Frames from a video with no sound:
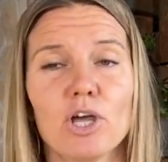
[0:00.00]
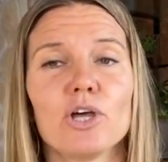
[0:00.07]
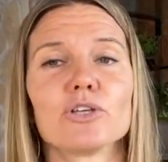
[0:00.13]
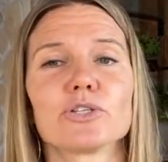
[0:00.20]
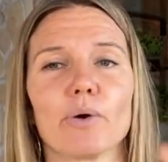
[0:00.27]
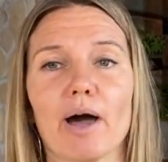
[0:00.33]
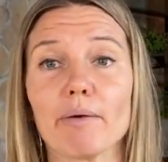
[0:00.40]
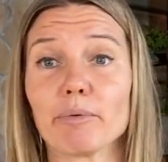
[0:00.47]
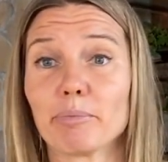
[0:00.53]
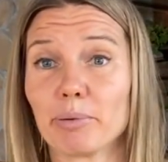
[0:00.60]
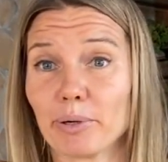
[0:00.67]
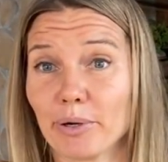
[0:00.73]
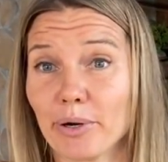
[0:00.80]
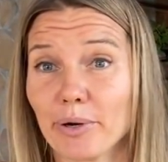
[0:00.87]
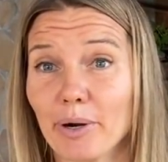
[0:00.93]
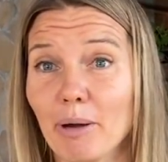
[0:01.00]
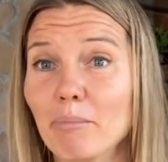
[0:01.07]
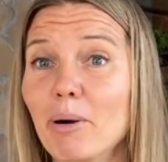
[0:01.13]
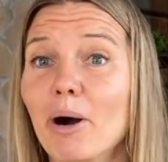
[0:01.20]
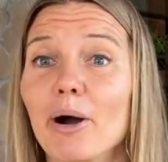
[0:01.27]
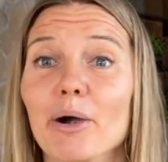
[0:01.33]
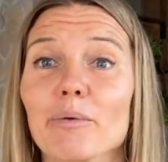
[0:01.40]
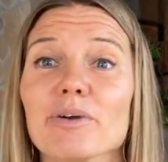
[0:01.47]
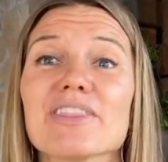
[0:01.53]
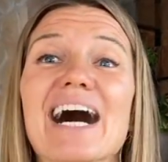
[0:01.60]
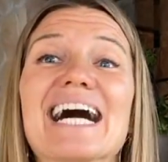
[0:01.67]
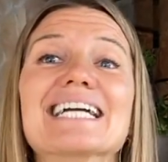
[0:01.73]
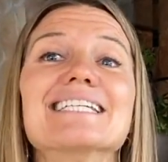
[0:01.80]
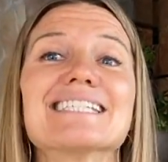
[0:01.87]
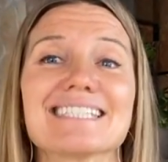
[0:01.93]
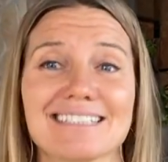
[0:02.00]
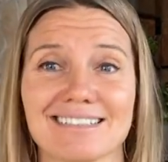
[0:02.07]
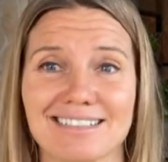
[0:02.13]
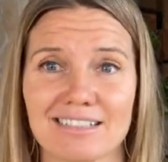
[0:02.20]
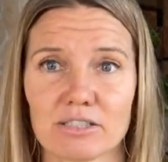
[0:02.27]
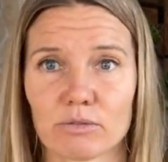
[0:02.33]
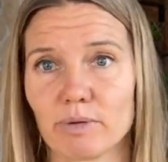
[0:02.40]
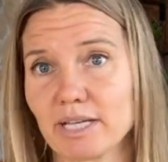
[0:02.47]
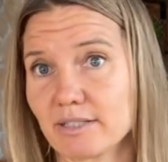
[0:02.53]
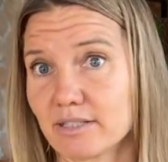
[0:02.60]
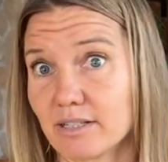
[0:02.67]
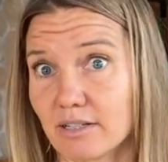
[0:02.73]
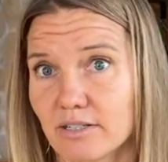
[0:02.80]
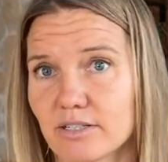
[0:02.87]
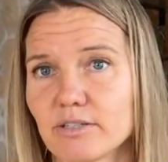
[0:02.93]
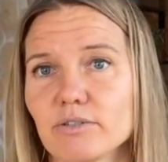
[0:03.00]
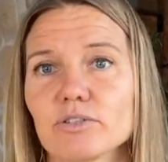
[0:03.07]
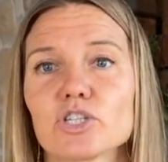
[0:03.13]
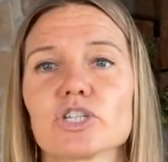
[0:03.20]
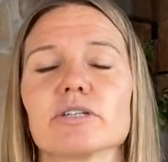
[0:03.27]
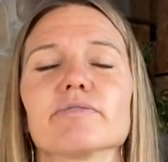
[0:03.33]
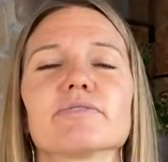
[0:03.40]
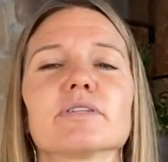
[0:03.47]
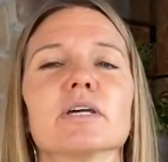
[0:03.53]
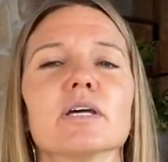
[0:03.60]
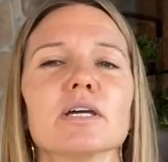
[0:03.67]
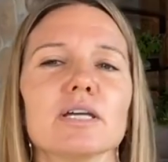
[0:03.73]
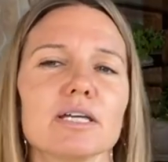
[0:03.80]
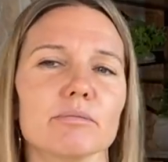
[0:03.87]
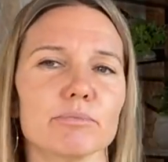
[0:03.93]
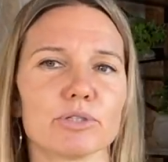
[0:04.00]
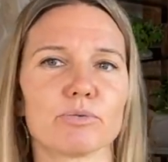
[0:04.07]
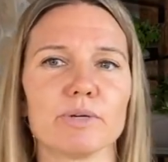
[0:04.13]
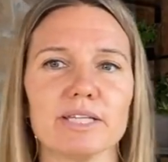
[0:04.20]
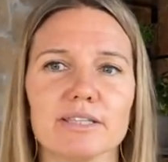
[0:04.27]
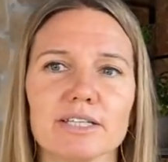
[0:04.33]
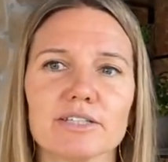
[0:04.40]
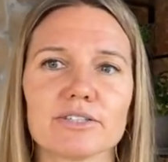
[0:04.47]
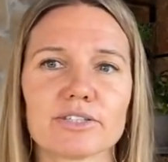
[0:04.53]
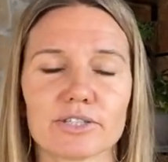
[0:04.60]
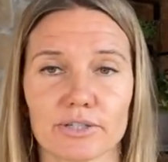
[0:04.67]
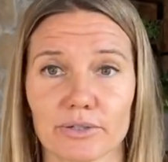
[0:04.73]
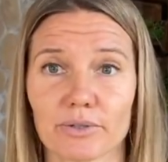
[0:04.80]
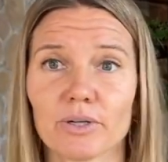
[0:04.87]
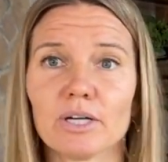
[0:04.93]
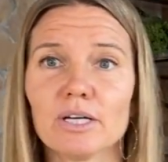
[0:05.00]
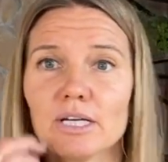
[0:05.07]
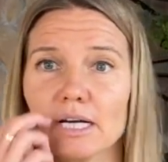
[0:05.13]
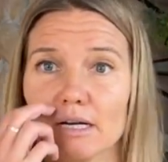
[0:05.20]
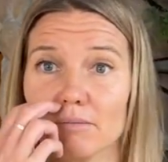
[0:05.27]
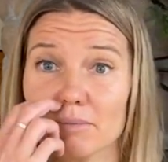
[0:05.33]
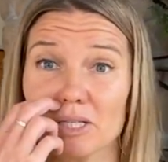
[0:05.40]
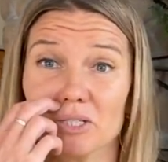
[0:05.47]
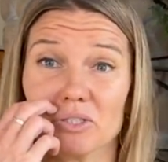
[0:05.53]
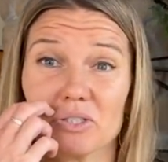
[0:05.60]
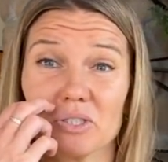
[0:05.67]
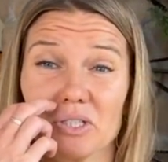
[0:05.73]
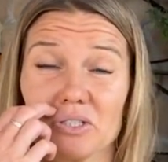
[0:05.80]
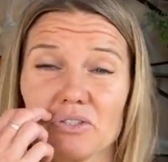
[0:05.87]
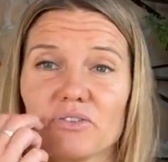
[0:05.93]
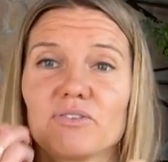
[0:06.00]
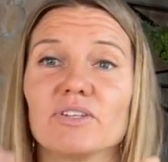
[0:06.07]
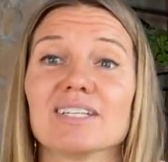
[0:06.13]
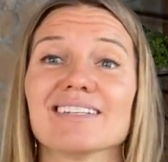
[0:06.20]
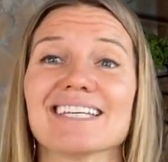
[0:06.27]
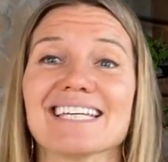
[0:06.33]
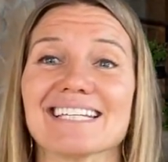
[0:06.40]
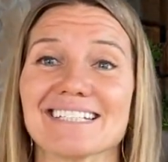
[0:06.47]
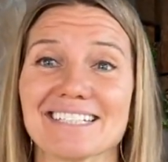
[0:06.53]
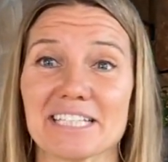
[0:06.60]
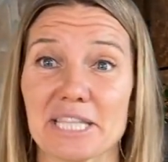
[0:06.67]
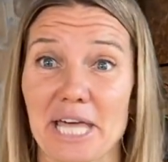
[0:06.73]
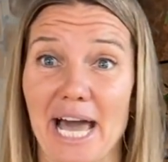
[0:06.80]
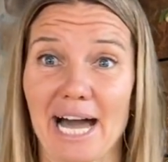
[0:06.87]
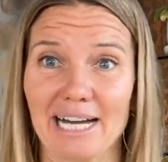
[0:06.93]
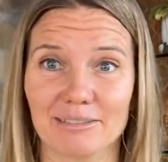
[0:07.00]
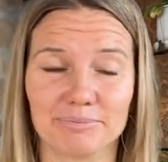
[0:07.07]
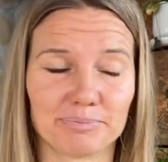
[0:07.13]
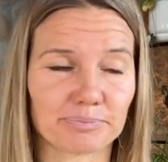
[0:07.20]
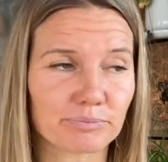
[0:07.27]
So I would put her on par with Isis. So we can start to shift in between these two, is feeling into that.